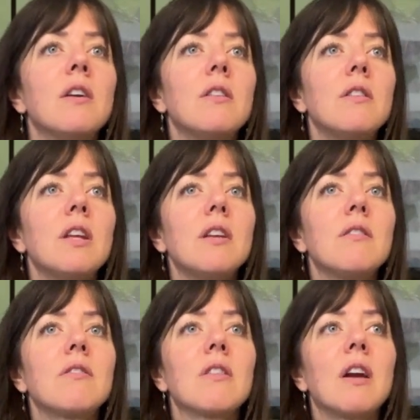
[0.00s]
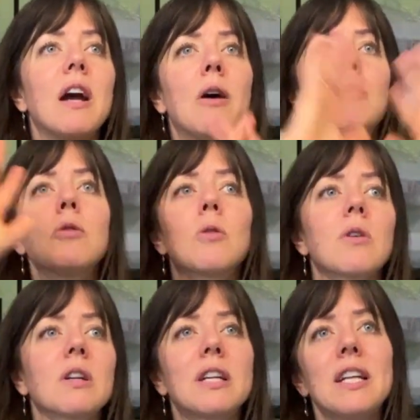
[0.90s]
these
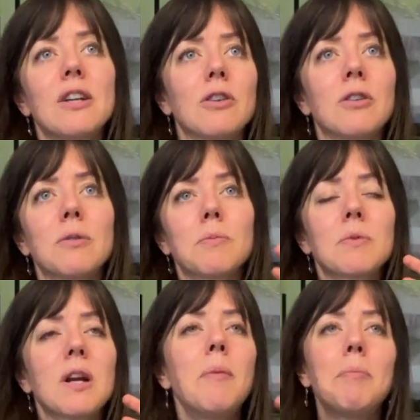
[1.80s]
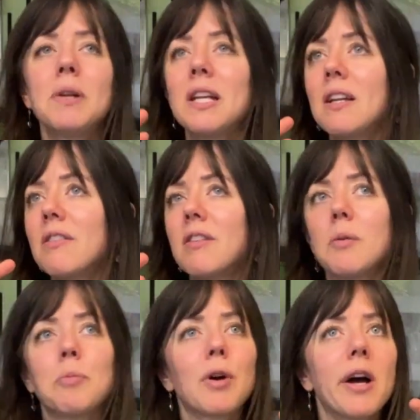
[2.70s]
outdoor gear companies
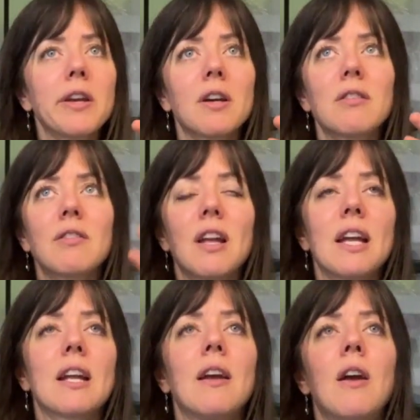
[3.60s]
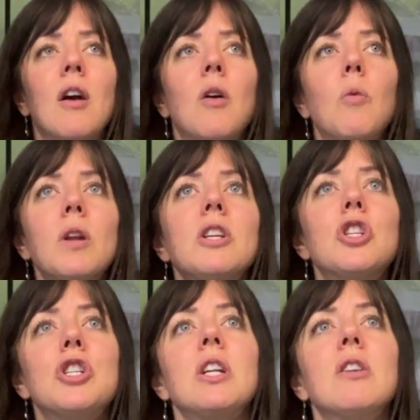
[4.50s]
and products, like, what does
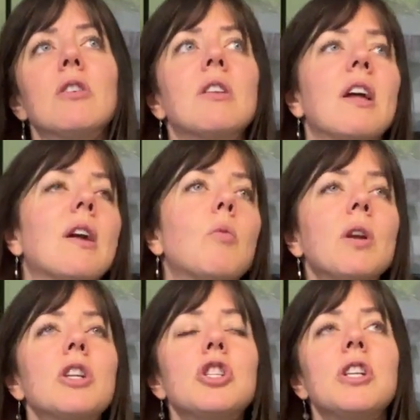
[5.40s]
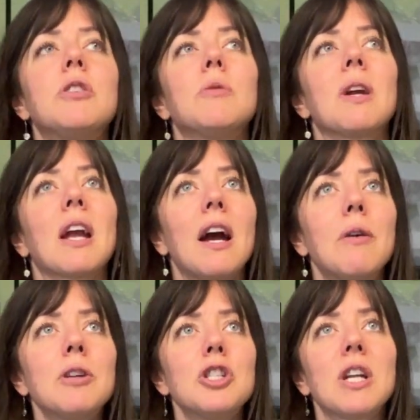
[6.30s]
she look like? What is she doing? How
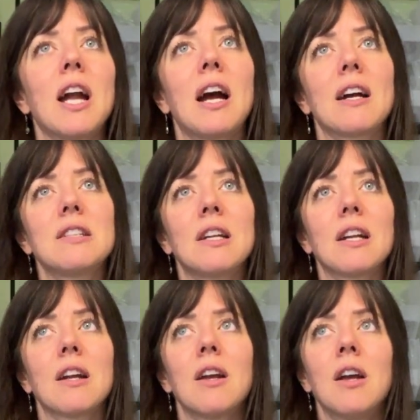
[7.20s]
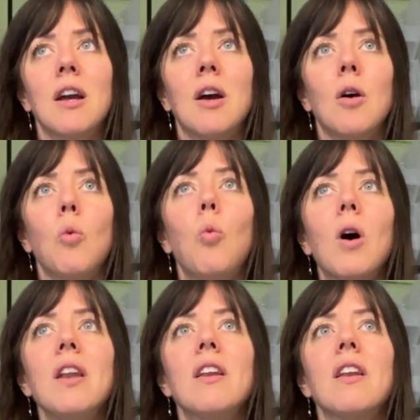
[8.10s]
is she acting? What